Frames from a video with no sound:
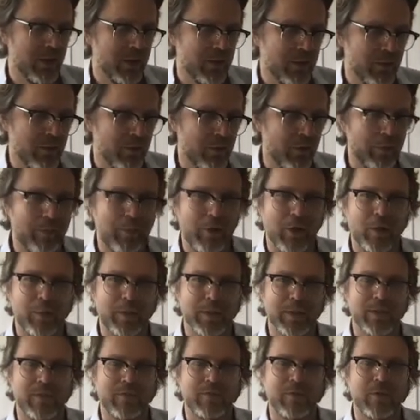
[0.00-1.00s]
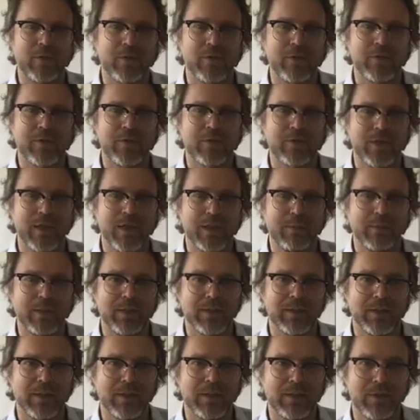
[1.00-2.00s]
or the purpose of those sorts of
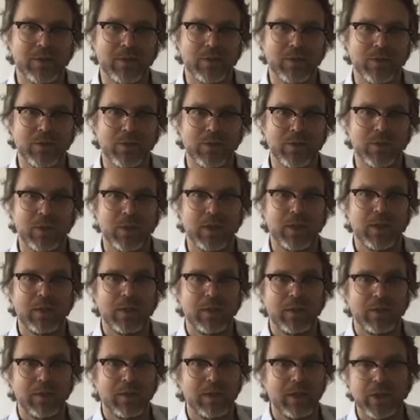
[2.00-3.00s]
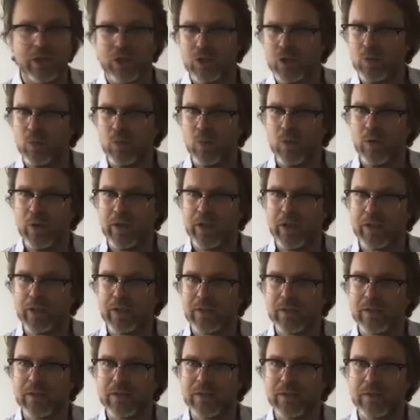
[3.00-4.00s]
statements is to issue
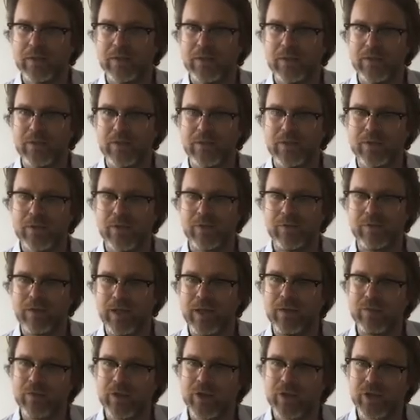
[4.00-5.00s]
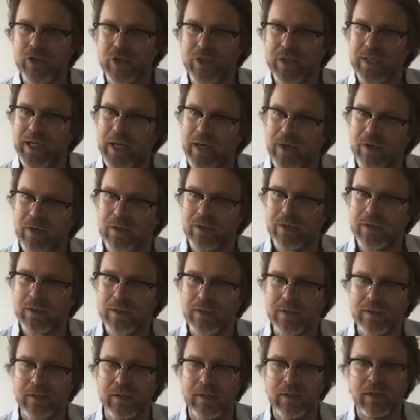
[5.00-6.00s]
warnings, to sort of leverage
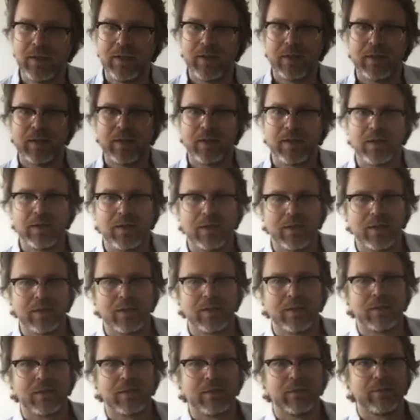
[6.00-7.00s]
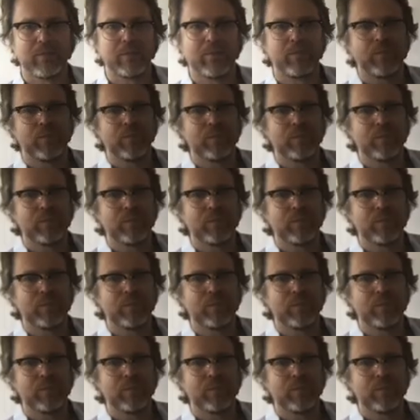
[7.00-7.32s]
deterrence. It'd